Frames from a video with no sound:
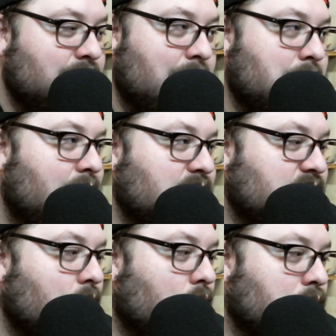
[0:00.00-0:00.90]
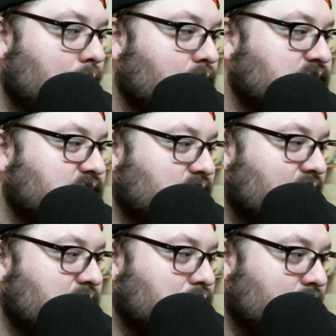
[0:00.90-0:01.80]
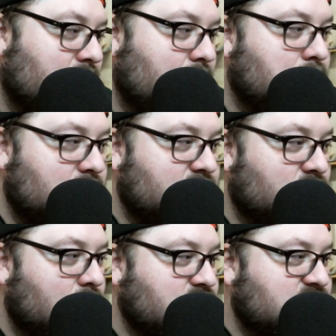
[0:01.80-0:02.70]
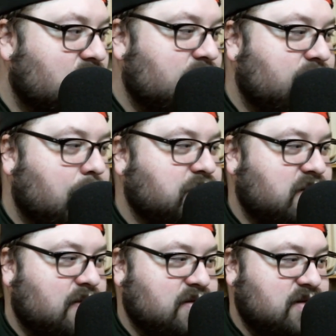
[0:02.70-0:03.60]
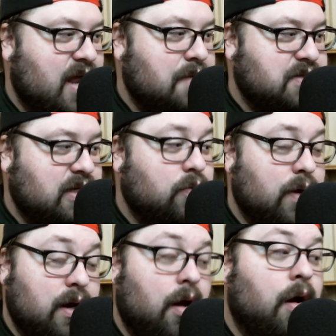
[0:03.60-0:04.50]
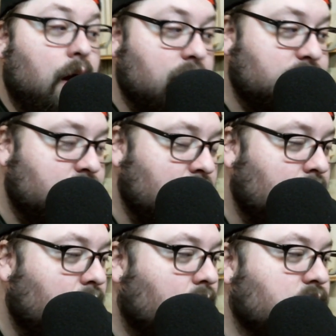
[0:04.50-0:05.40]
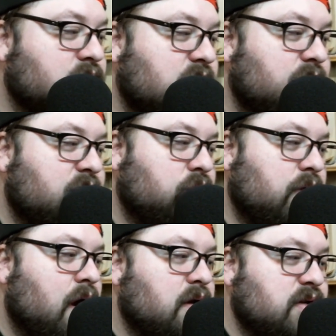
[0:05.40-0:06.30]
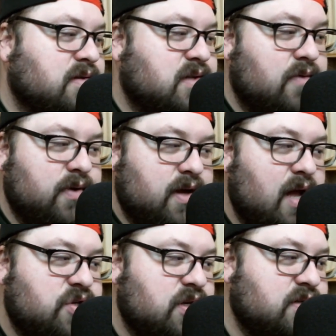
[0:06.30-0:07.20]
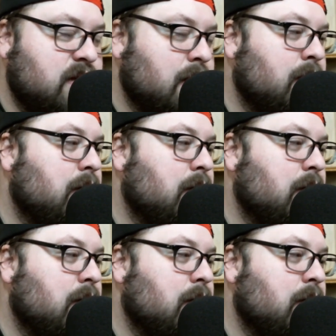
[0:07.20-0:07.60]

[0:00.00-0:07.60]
That meant Noah Brown still got to play, I believe, around 75% of the snaps. He went off 172 yards on 7 catches.